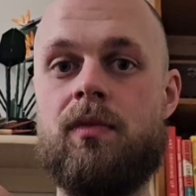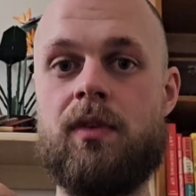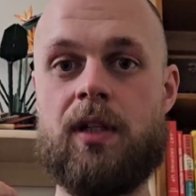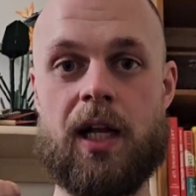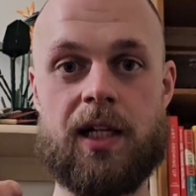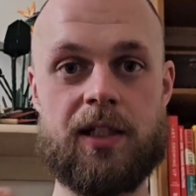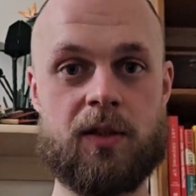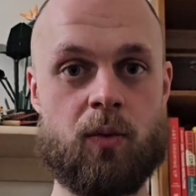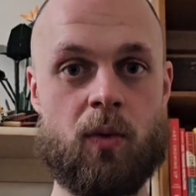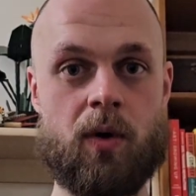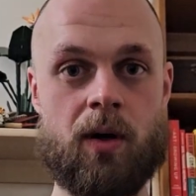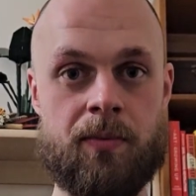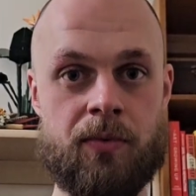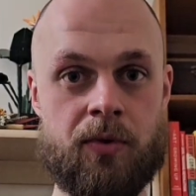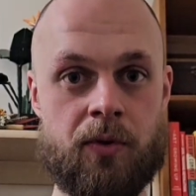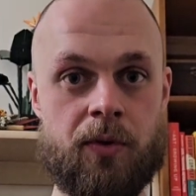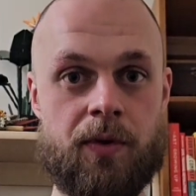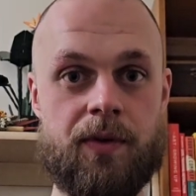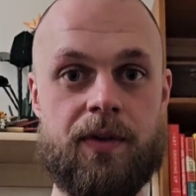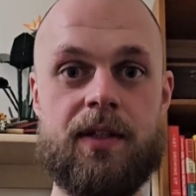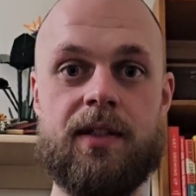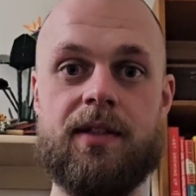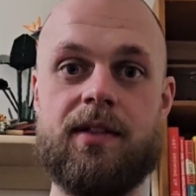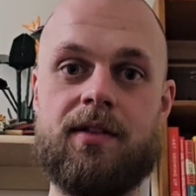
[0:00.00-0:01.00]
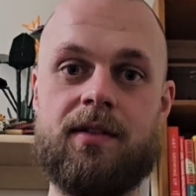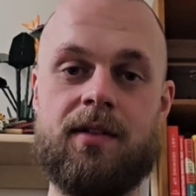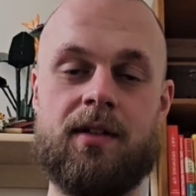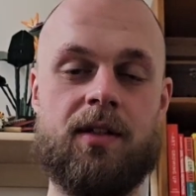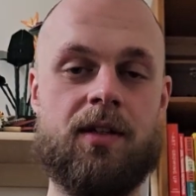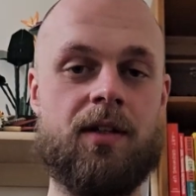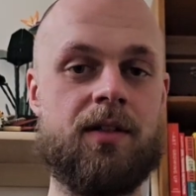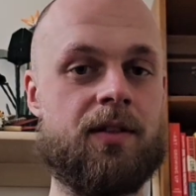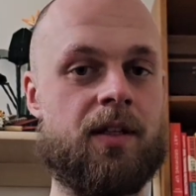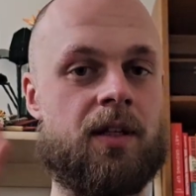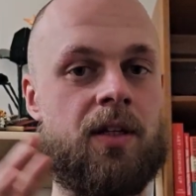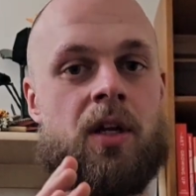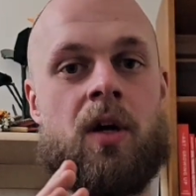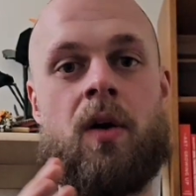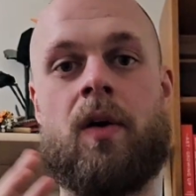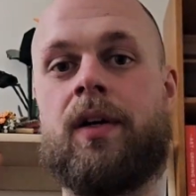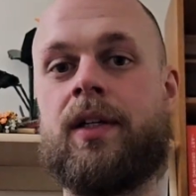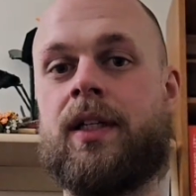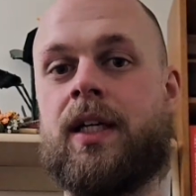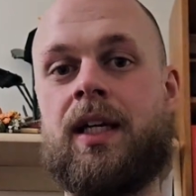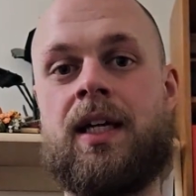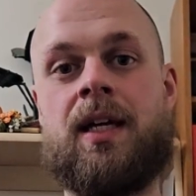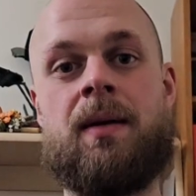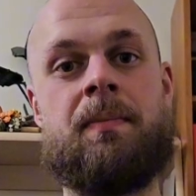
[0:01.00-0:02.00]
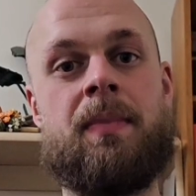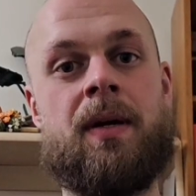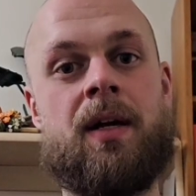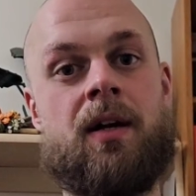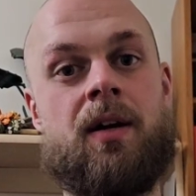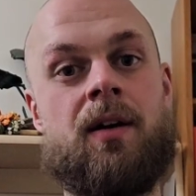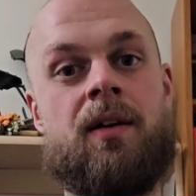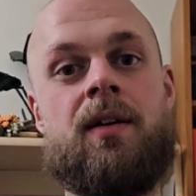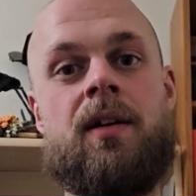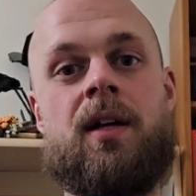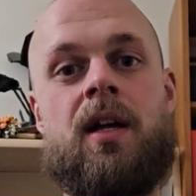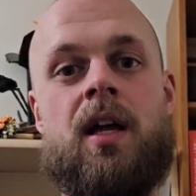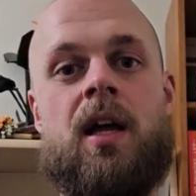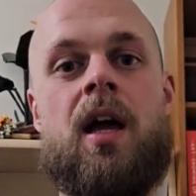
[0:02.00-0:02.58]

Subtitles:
That's why I'm doing this, because I know it can get better,